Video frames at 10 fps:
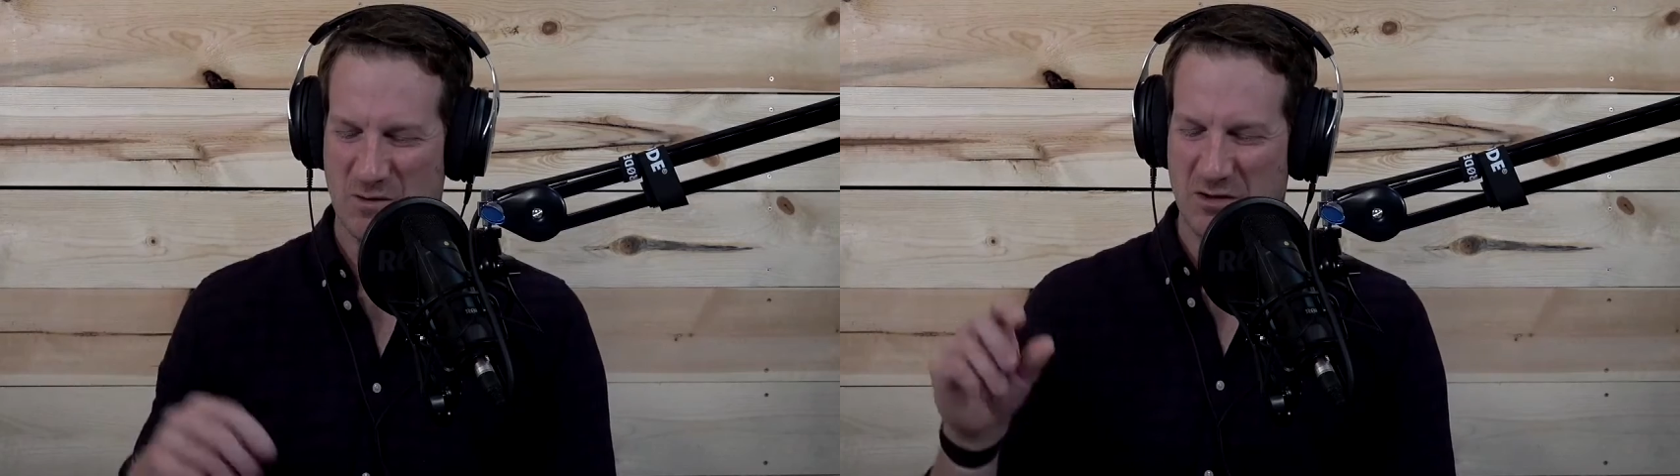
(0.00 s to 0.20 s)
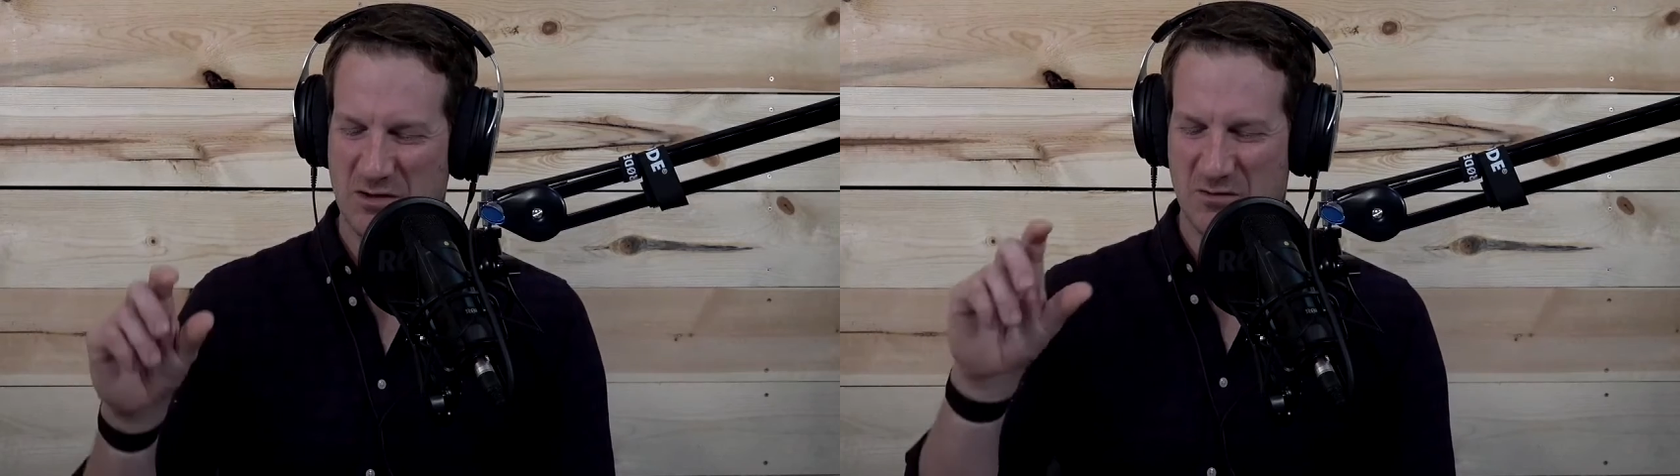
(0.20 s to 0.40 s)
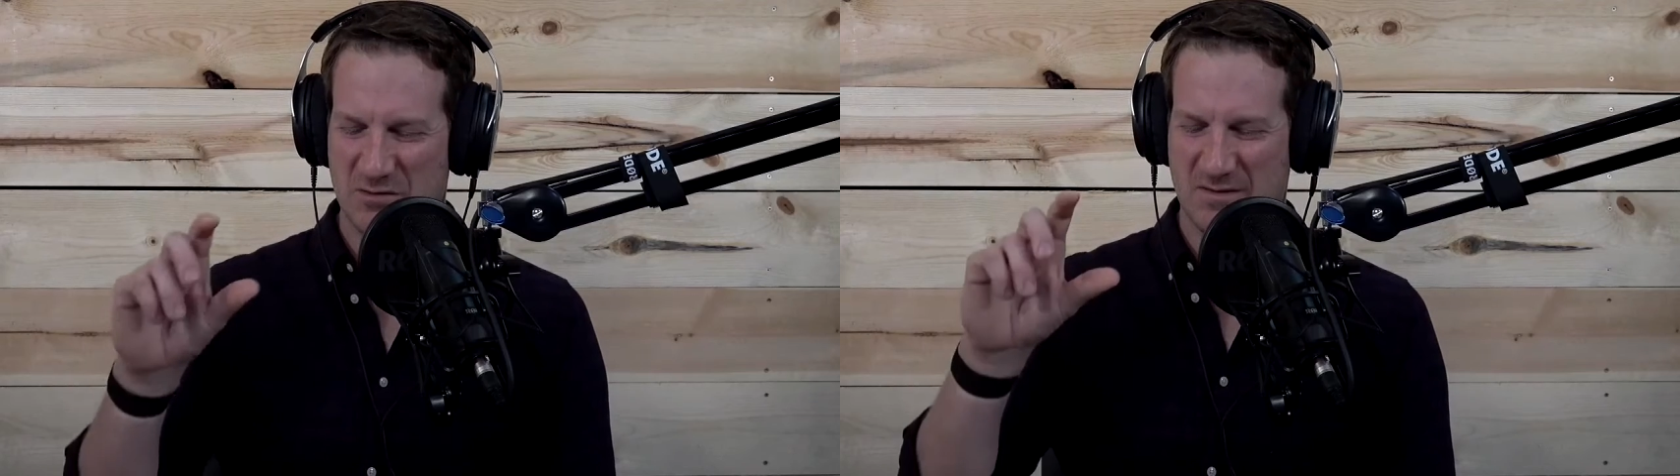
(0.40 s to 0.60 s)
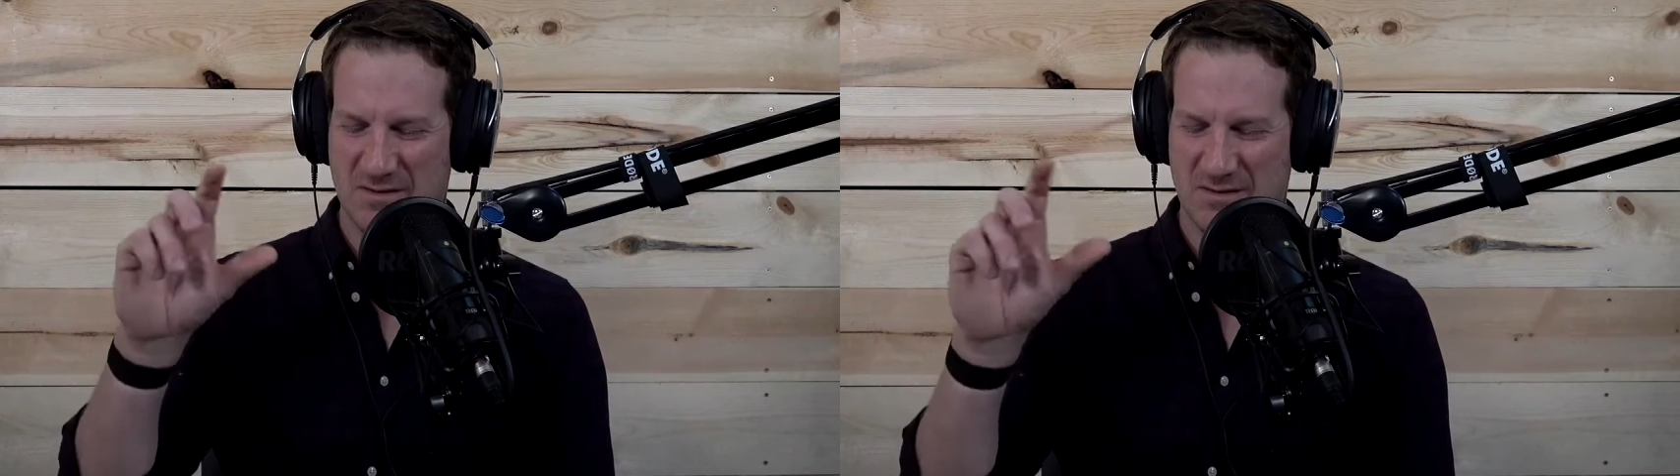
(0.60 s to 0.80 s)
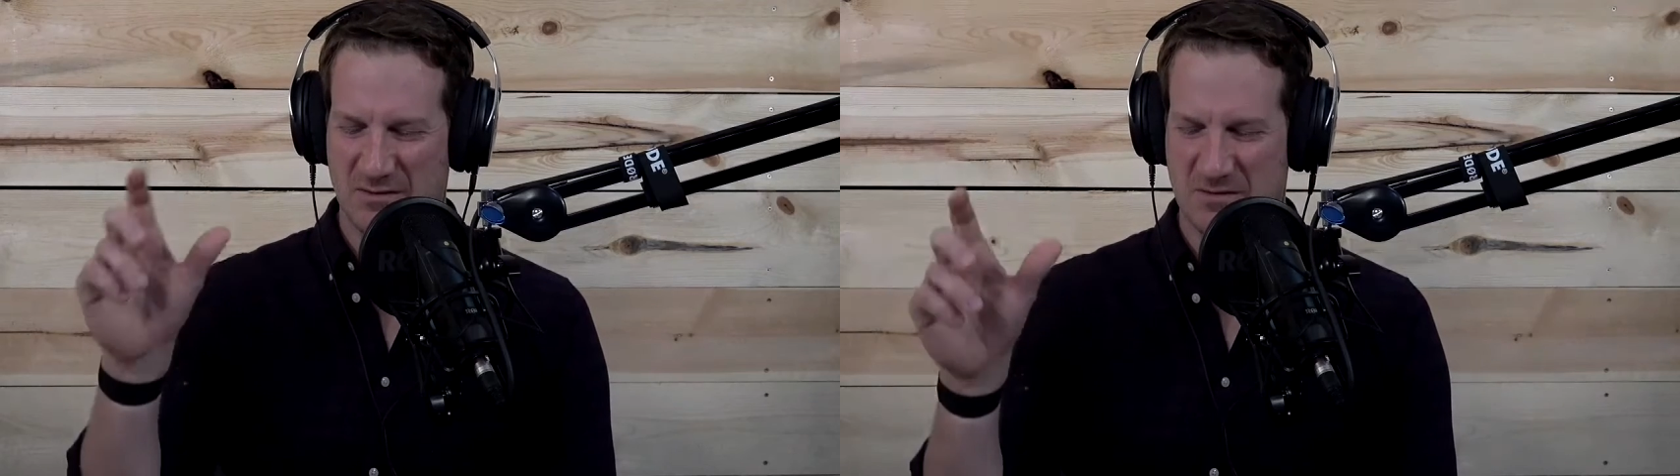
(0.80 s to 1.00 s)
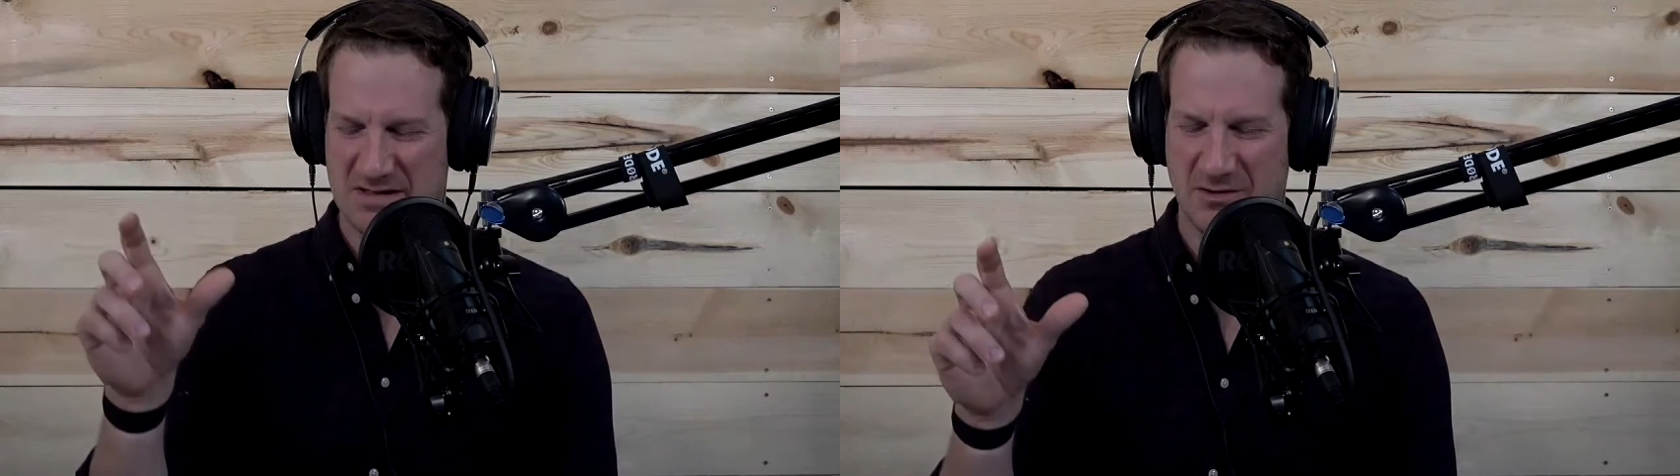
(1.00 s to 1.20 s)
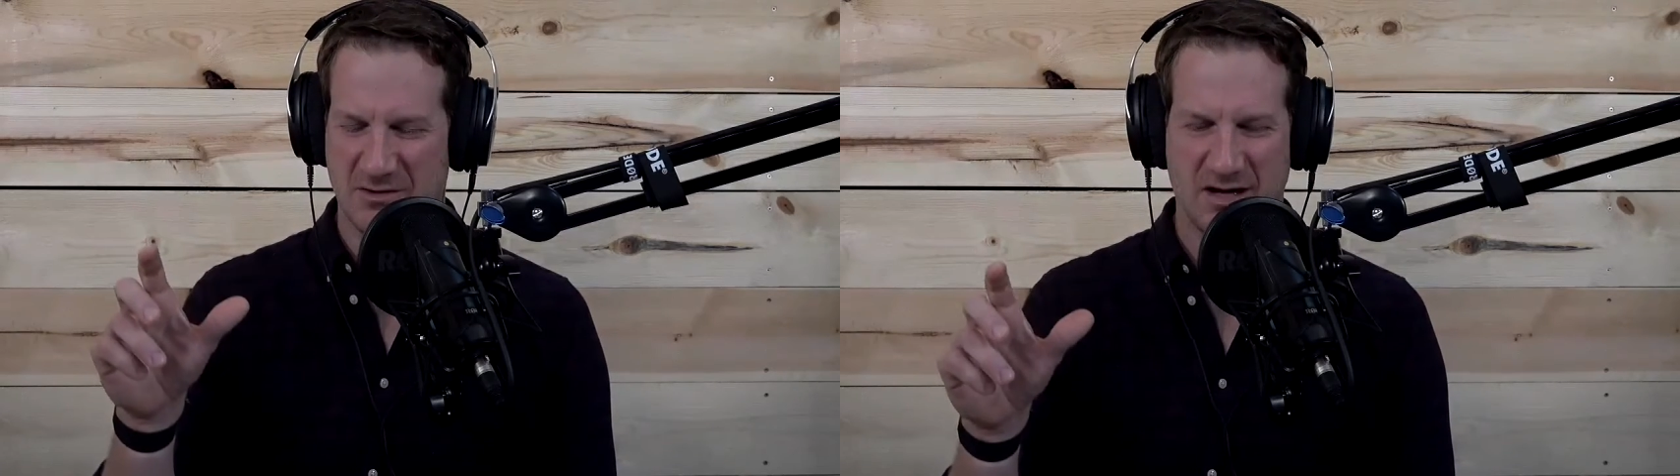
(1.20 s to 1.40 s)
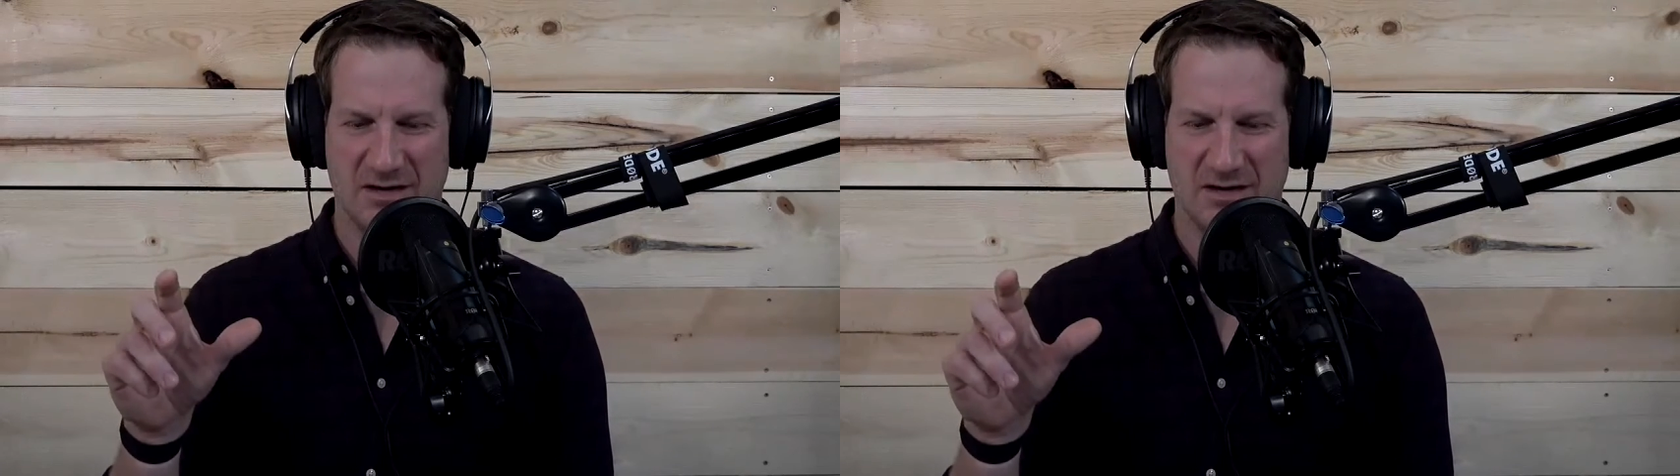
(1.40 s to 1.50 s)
you say you cut